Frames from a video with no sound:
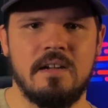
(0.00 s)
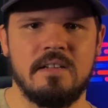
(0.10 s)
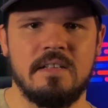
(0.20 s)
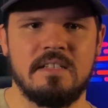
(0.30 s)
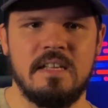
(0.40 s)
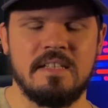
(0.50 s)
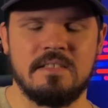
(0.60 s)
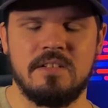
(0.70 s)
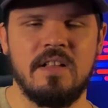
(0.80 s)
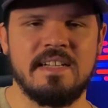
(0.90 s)
it
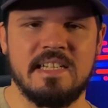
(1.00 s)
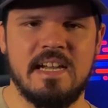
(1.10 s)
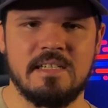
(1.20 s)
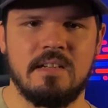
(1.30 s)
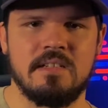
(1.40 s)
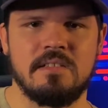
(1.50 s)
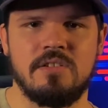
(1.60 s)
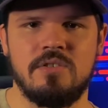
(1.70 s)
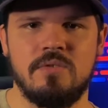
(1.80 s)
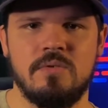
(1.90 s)
still has access
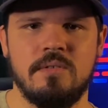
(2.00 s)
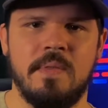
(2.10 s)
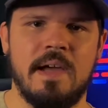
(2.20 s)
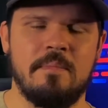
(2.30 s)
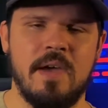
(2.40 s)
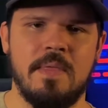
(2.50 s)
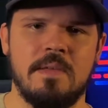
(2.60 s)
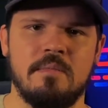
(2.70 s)
to that method